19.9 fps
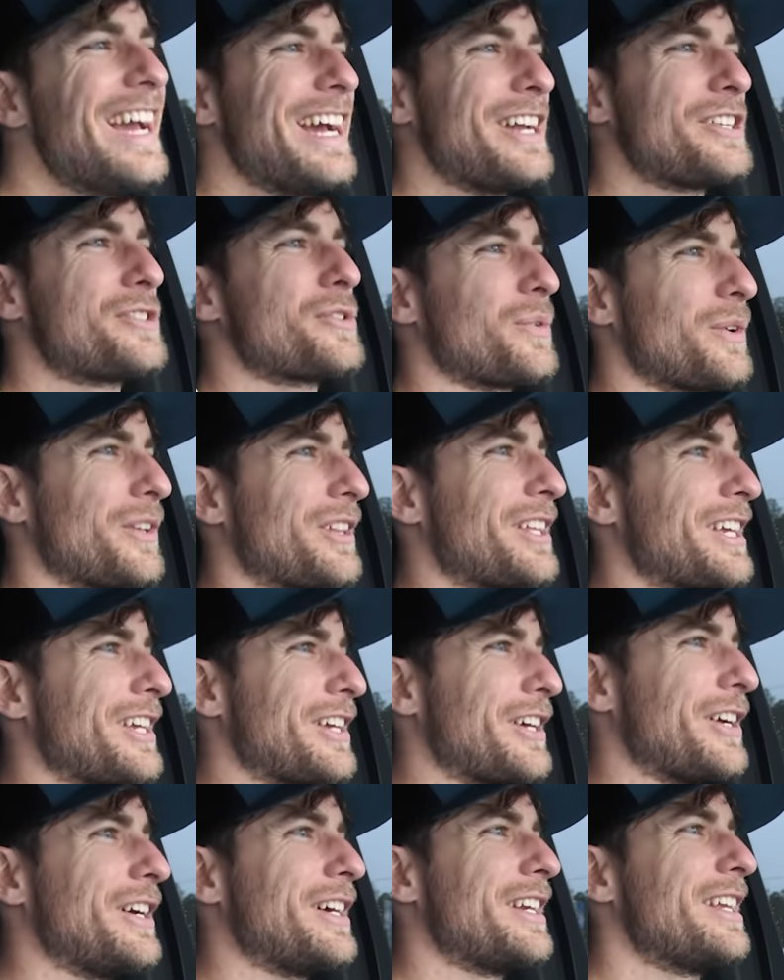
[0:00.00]
It's really
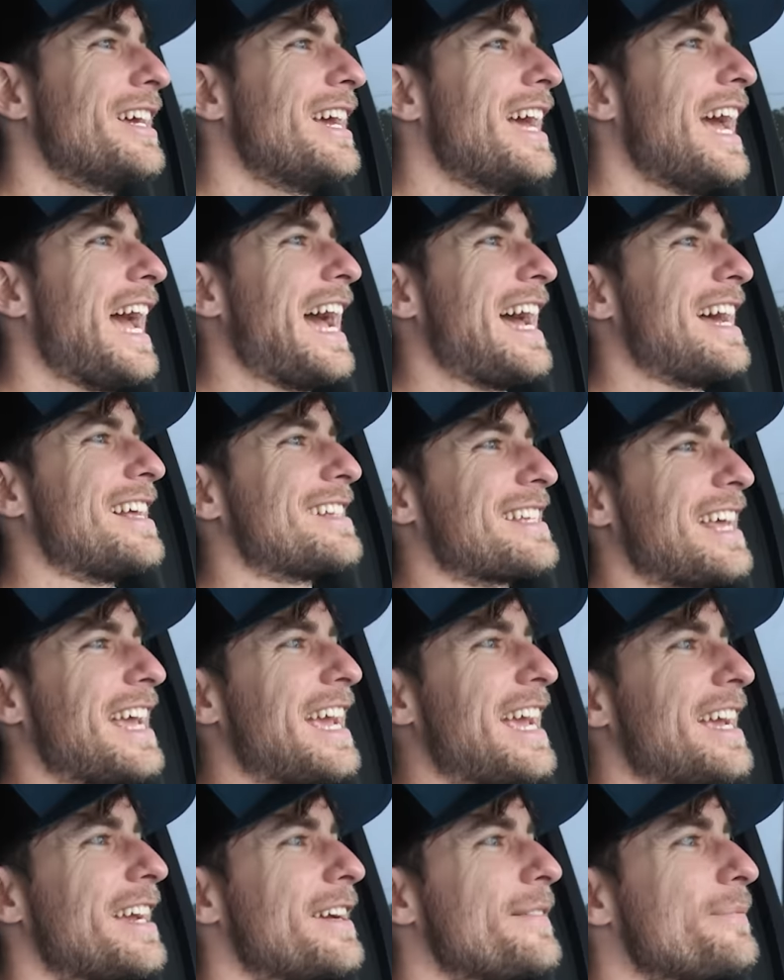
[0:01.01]
good as
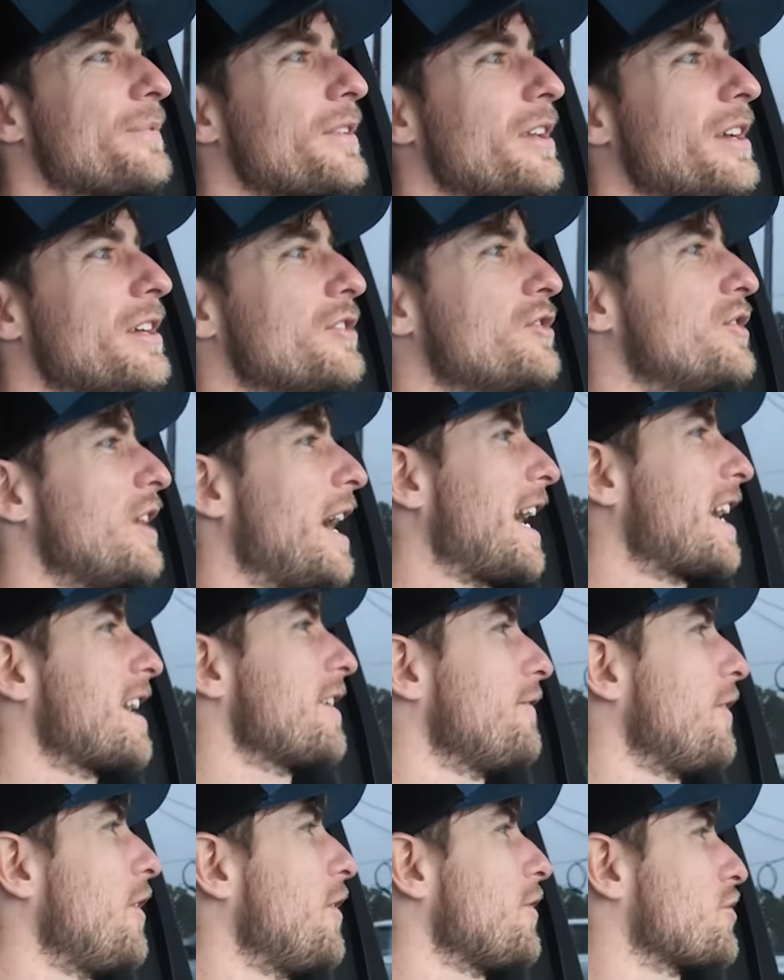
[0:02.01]
a jack
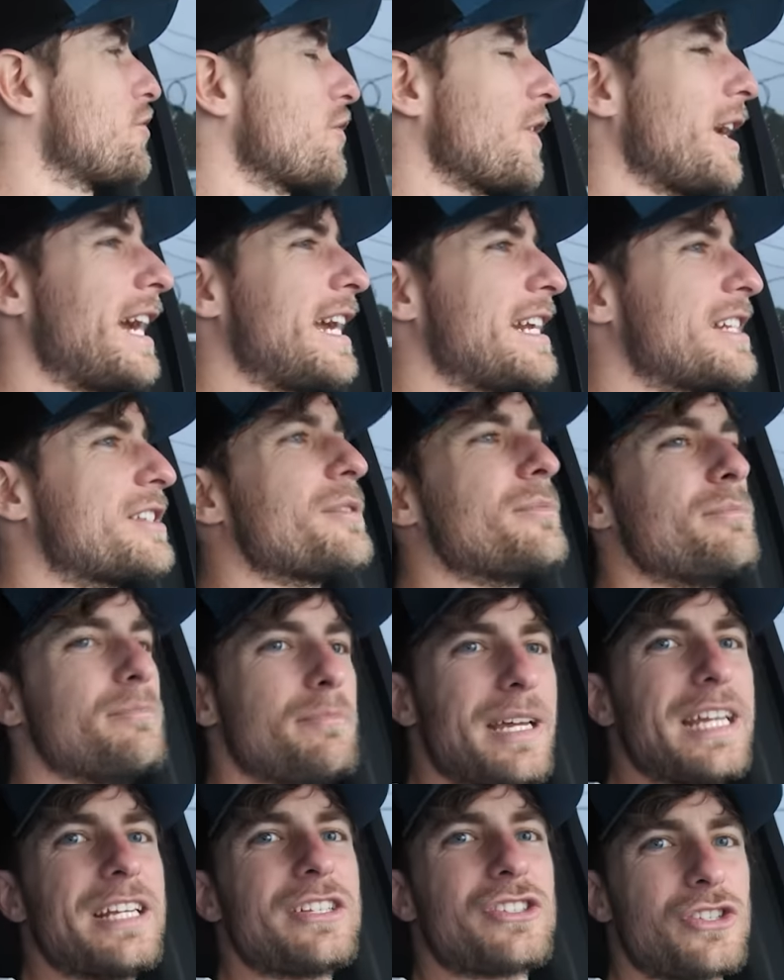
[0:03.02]
of all trades,
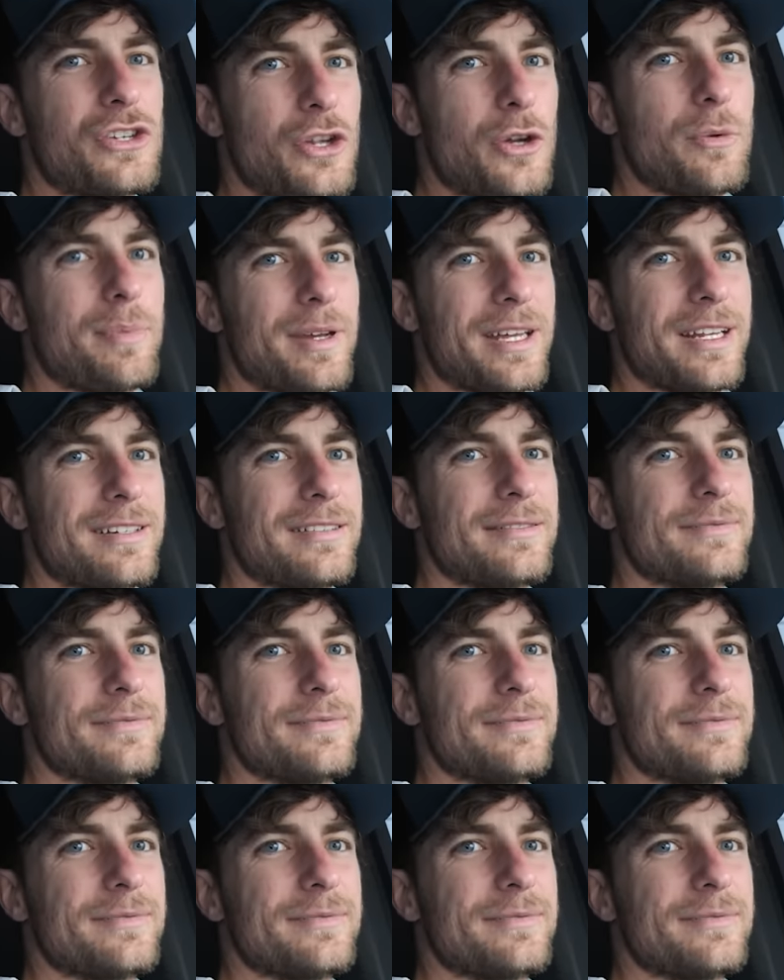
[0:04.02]
be stupid.